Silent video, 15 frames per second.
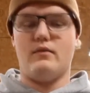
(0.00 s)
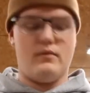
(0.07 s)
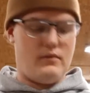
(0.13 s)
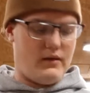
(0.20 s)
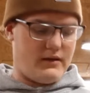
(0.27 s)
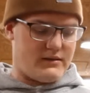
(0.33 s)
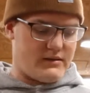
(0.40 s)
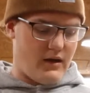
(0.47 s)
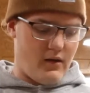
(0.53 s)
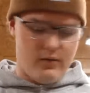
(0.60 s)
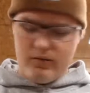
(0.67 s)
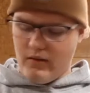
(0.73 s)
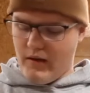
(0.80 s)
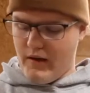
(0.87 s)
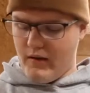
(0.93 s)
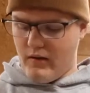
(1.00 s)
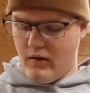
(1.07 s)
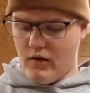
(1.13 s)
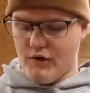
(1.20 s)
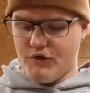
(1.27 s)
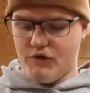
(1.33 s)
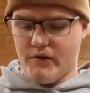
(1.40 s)
the Southland
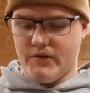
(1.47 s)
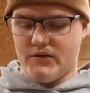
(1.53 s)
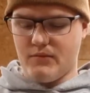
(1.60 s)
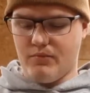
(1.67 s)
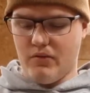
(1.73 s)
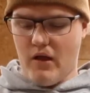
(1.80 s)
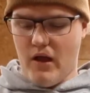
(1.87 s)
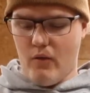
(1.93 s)
Archery Supply